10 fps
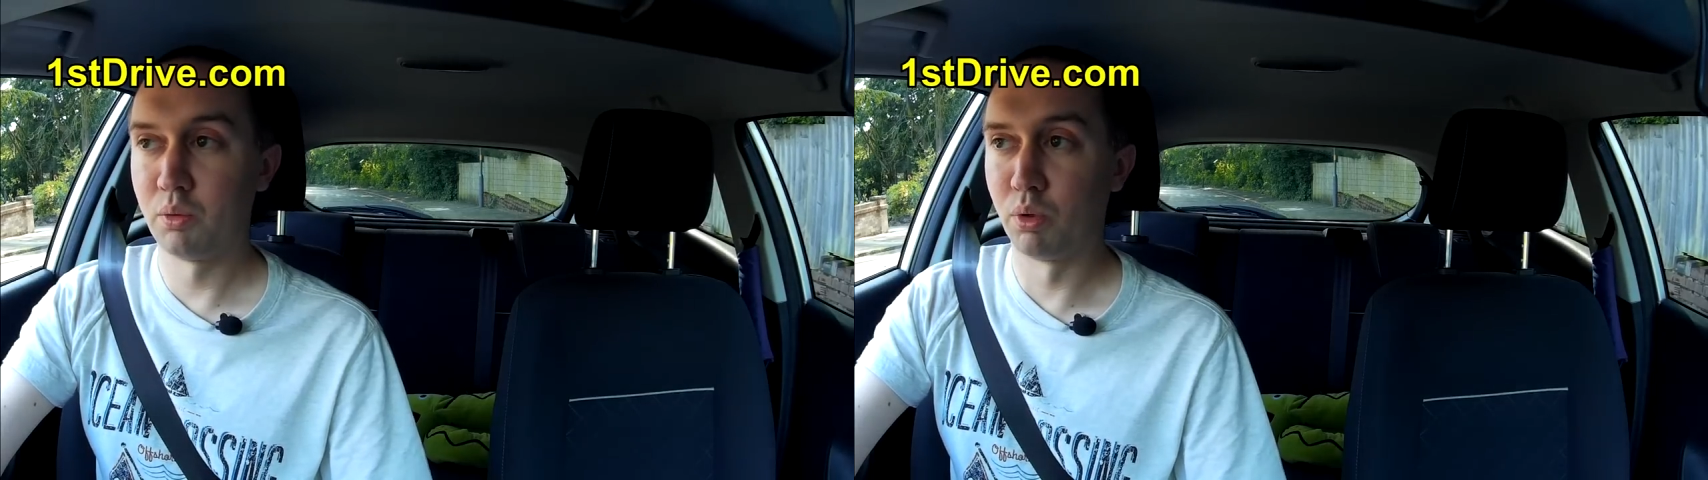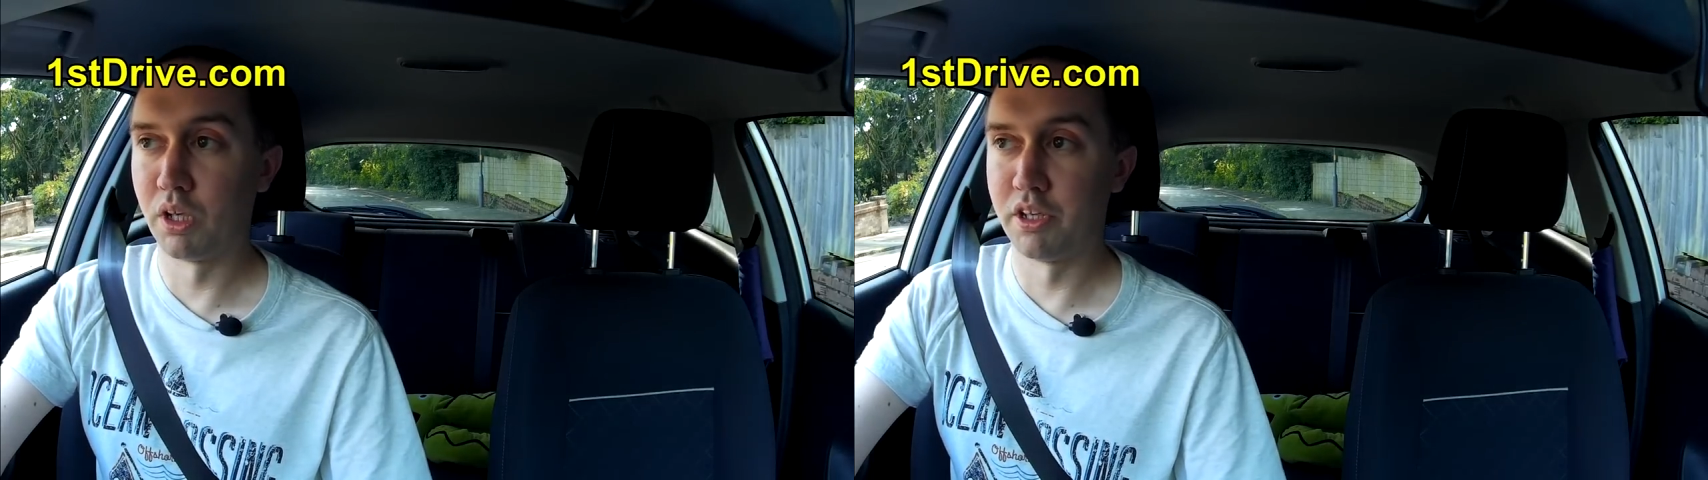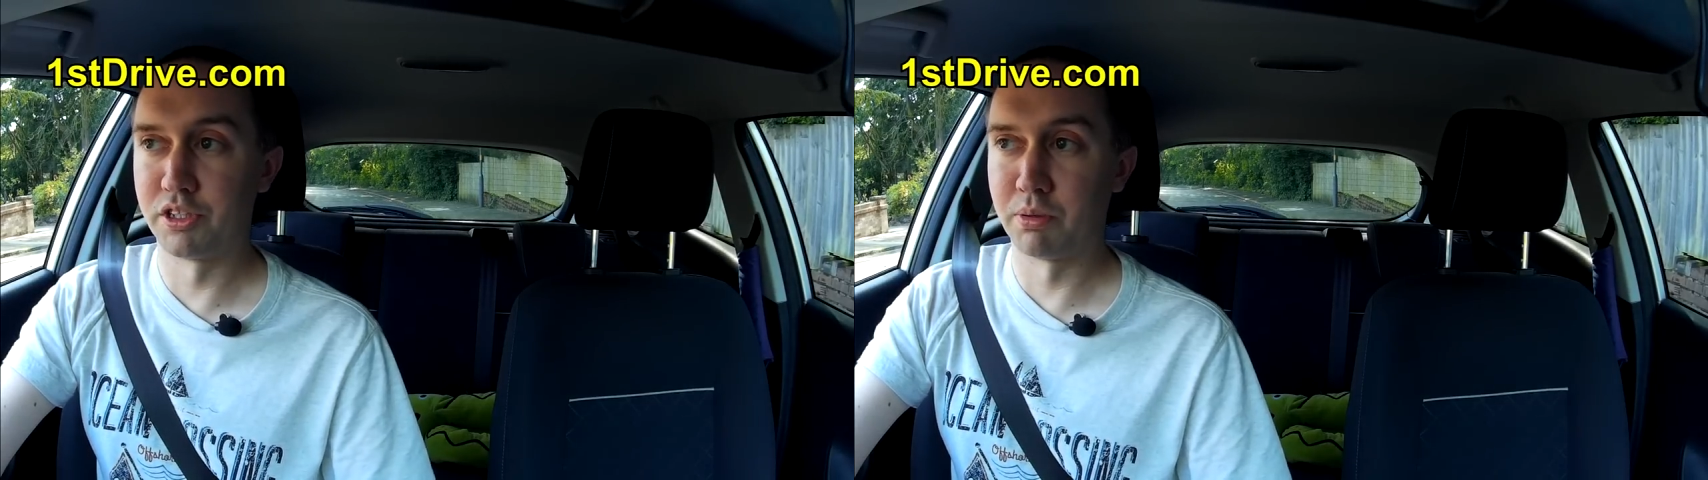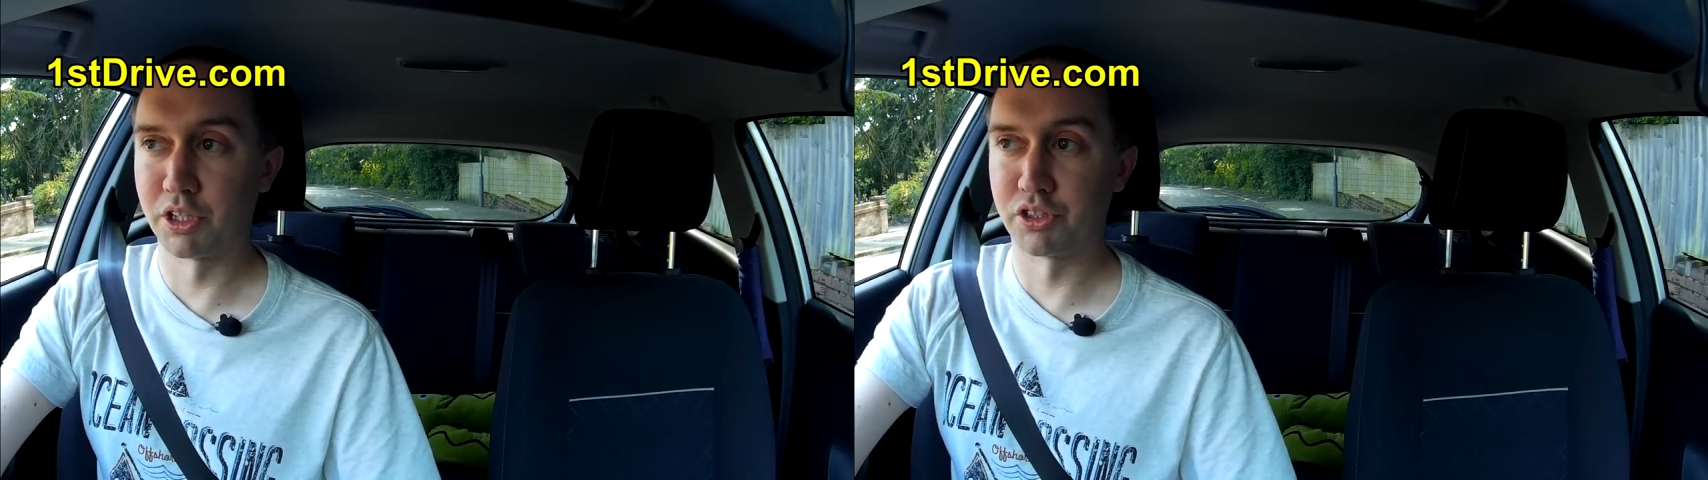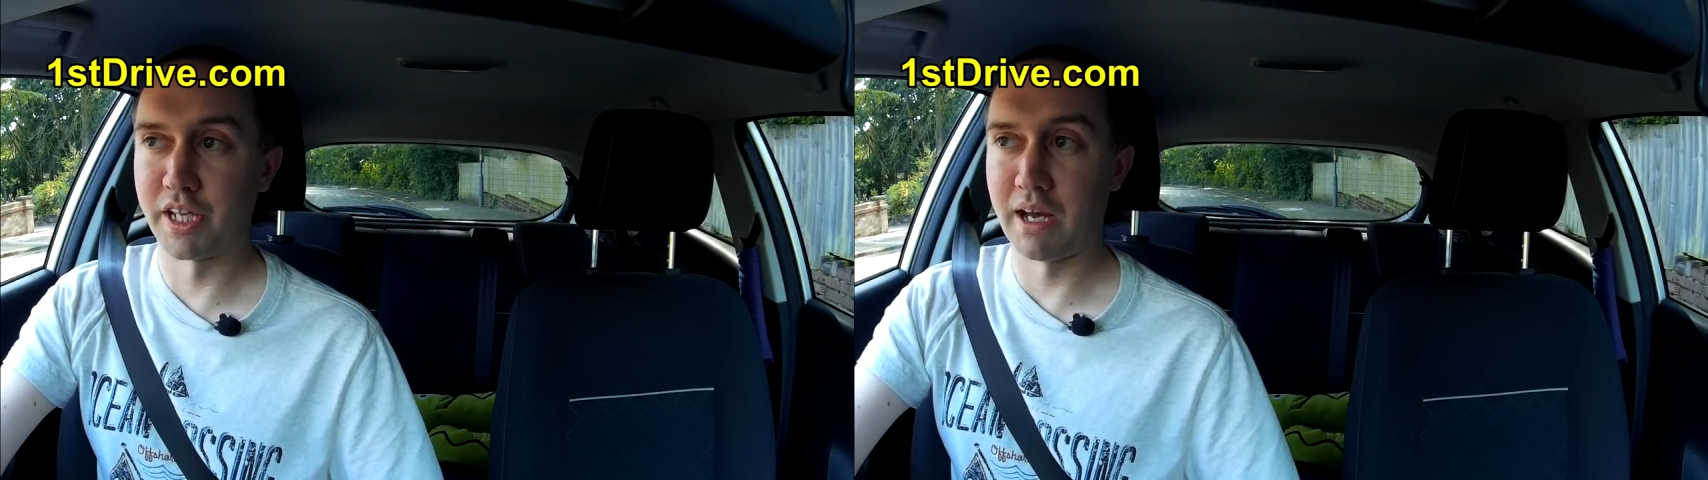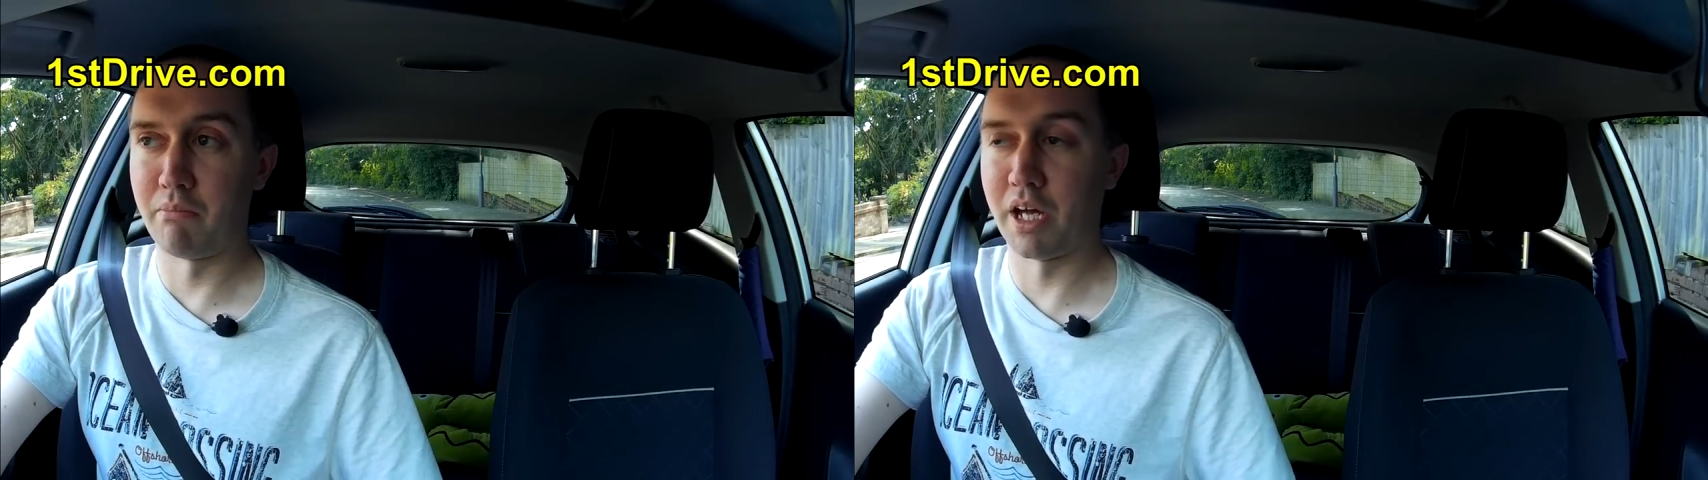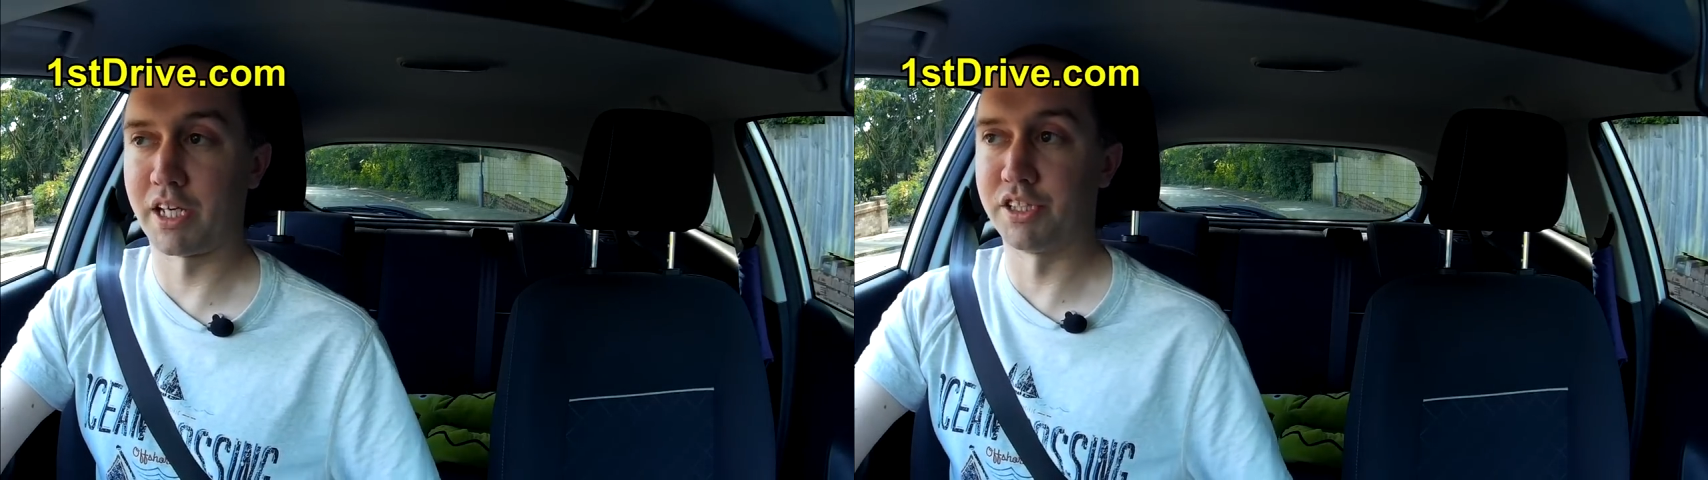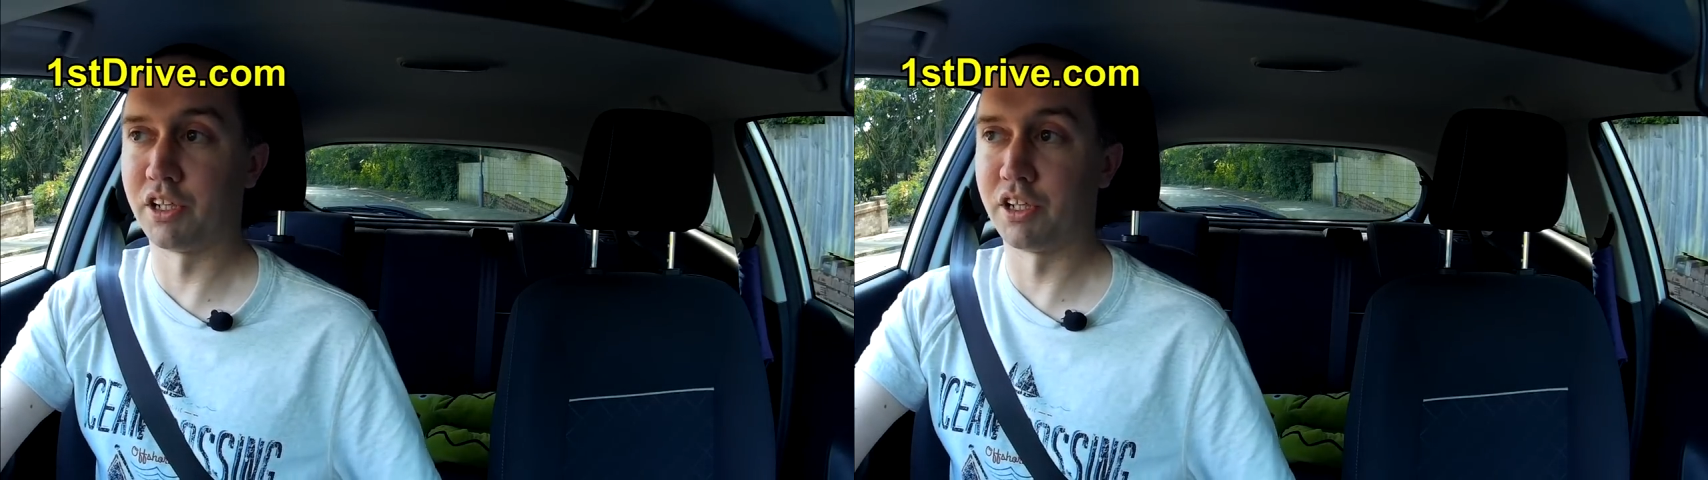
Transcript: Well, I need to make sure the handbrake is